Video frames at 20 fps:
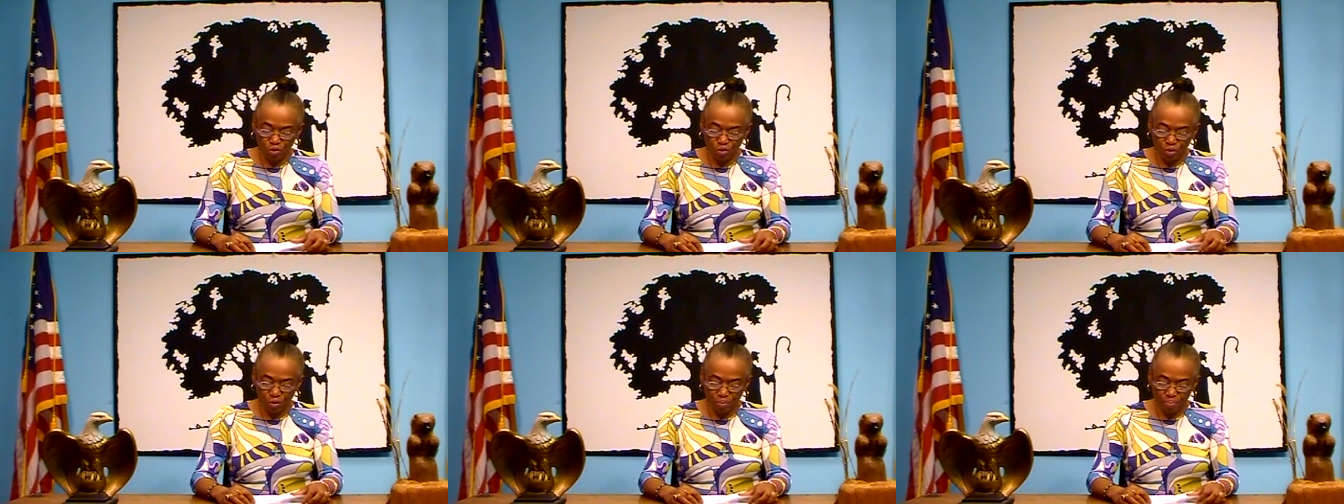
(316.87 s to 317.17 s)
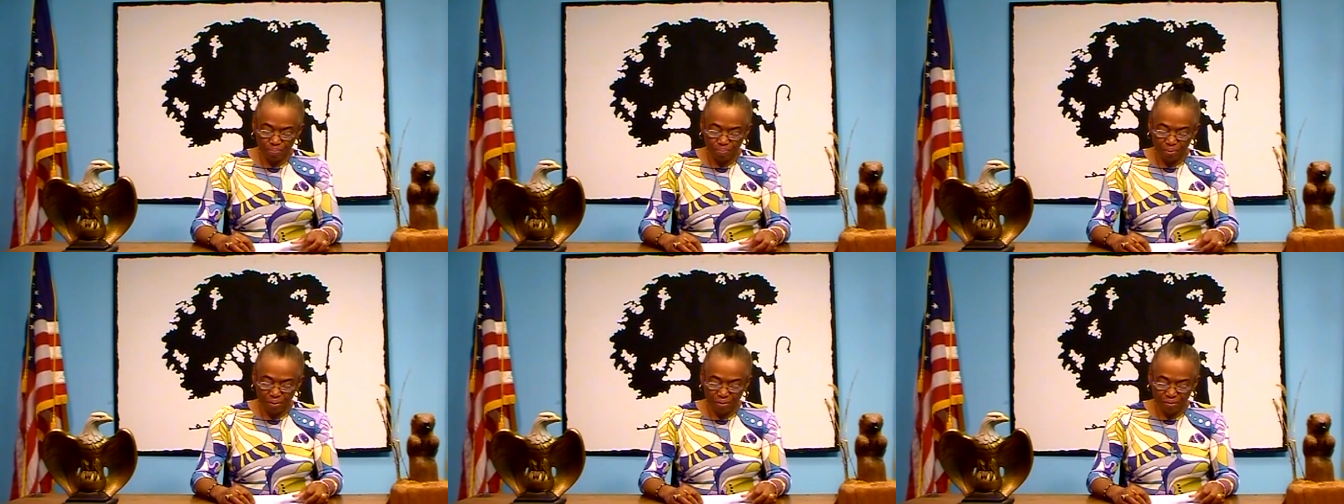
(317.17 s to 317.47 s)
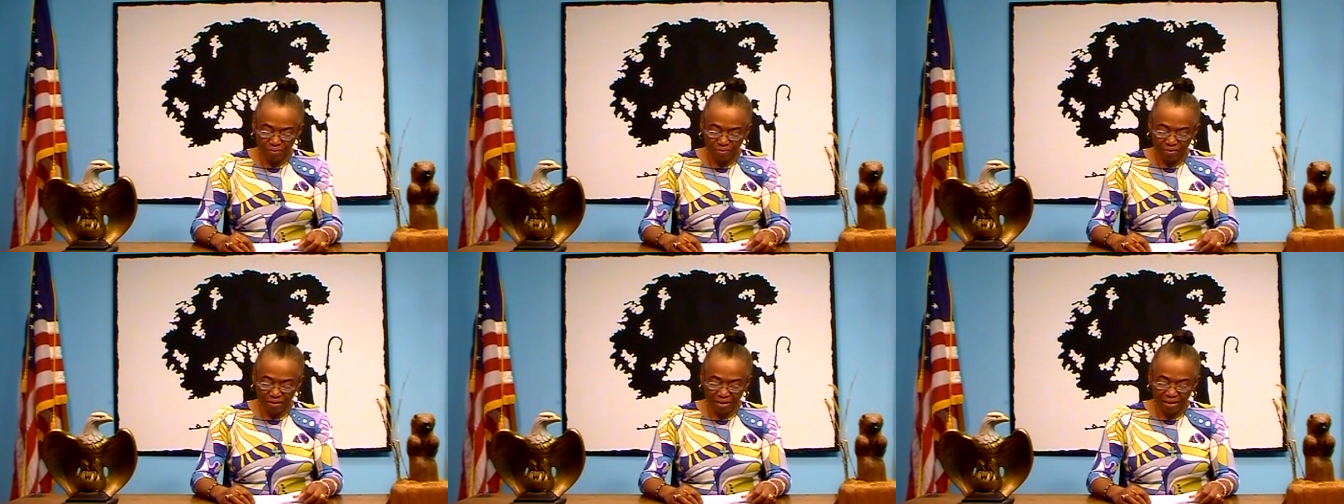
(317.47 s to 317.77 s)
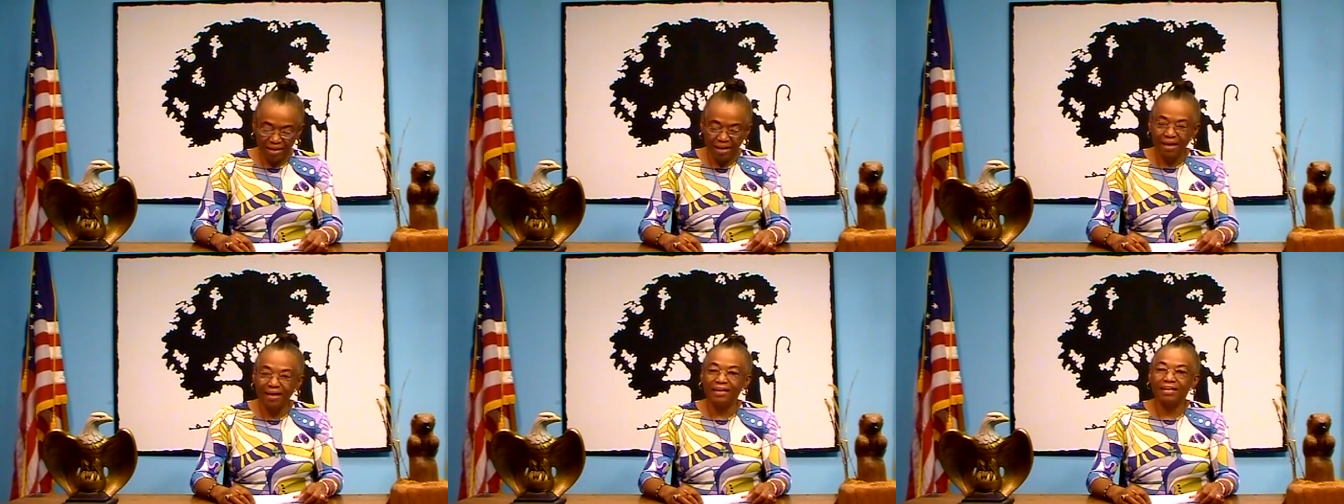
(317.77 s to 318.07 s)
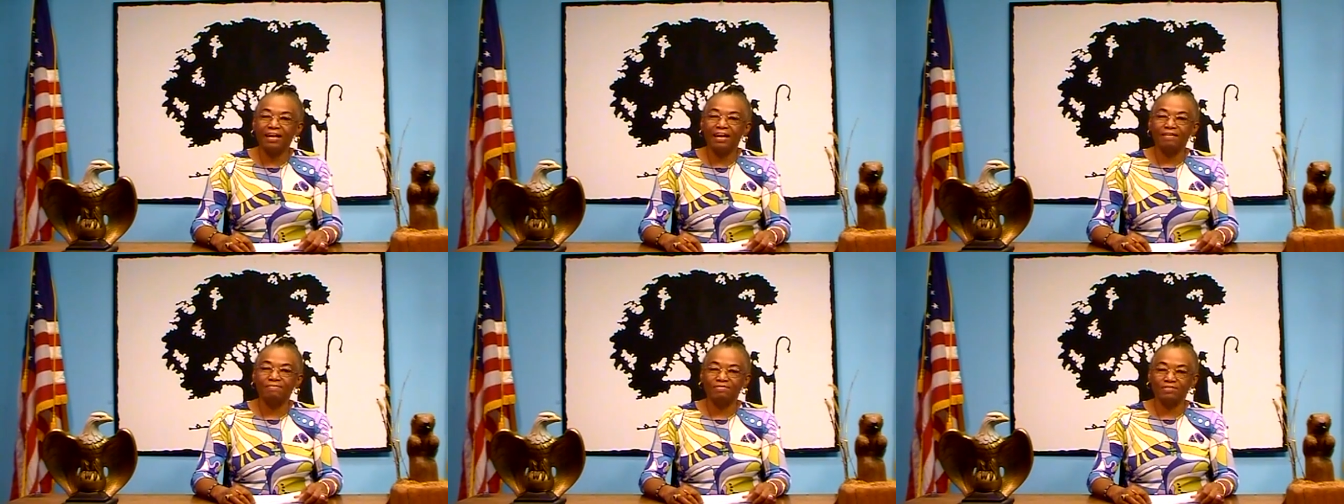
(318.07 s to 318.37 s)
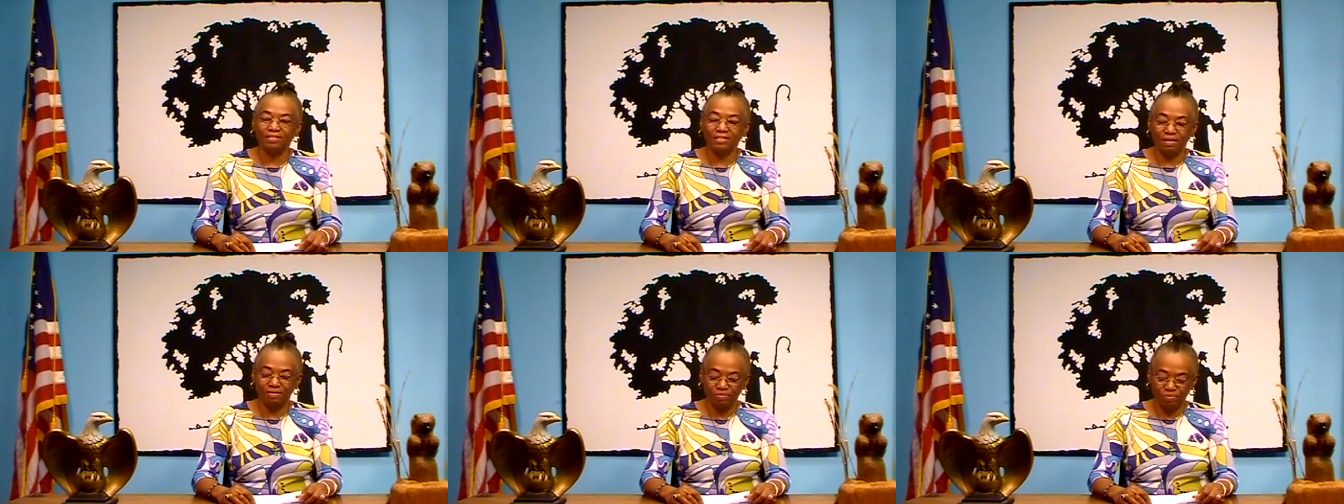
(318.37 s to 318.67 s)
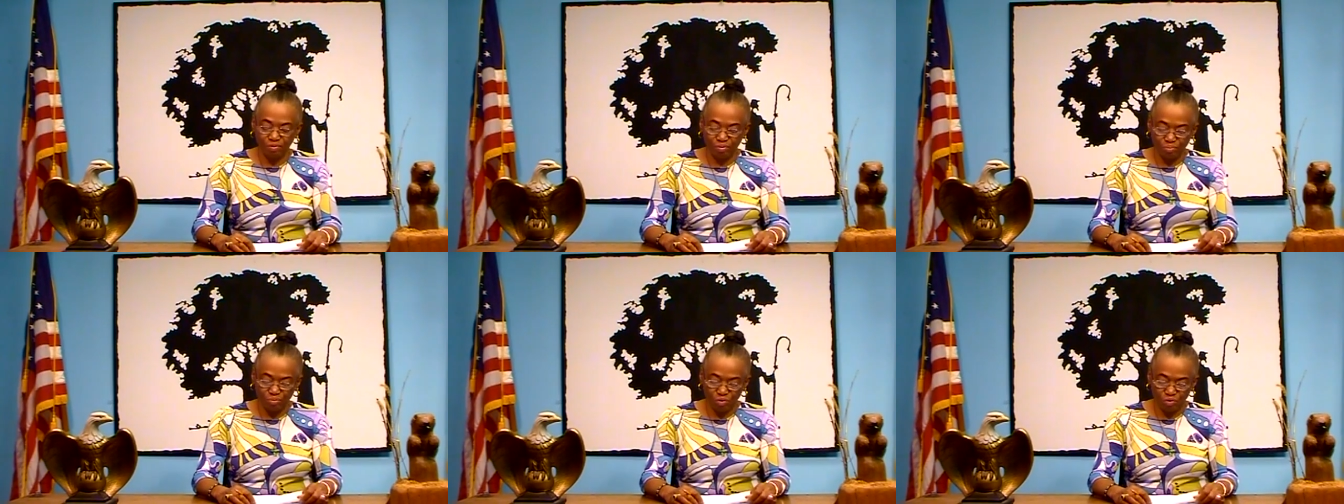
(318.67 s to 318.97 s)
your birthday and have
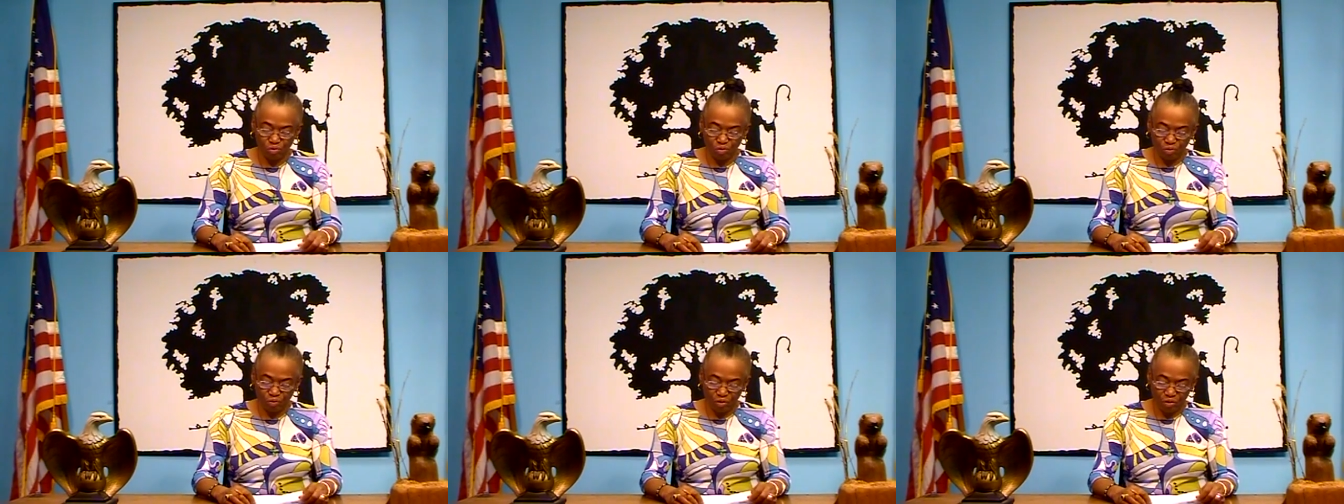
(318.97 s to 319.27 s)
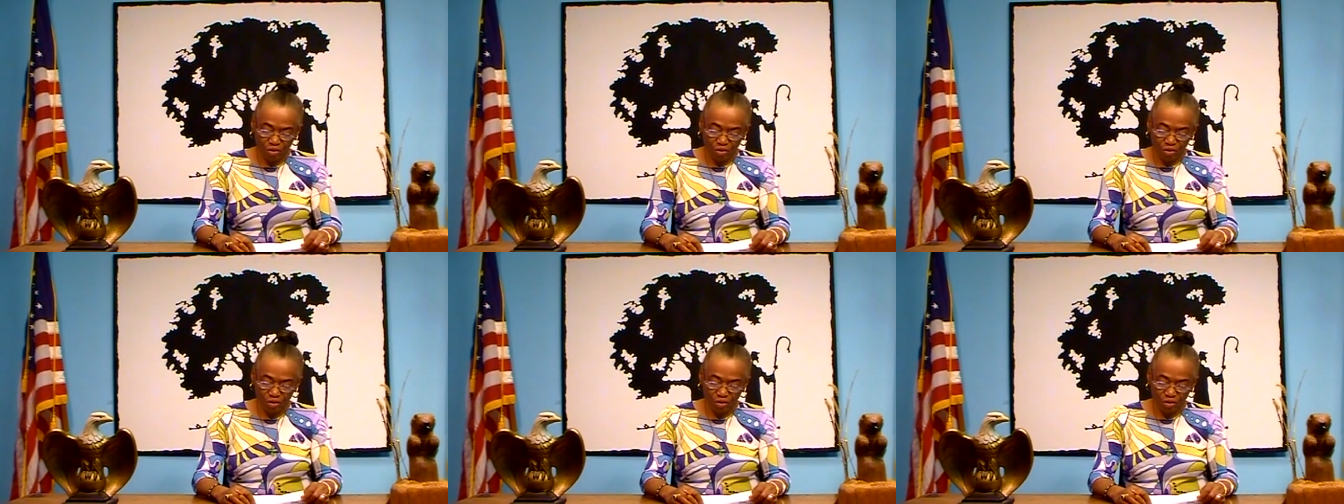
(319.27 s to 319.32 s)
several more.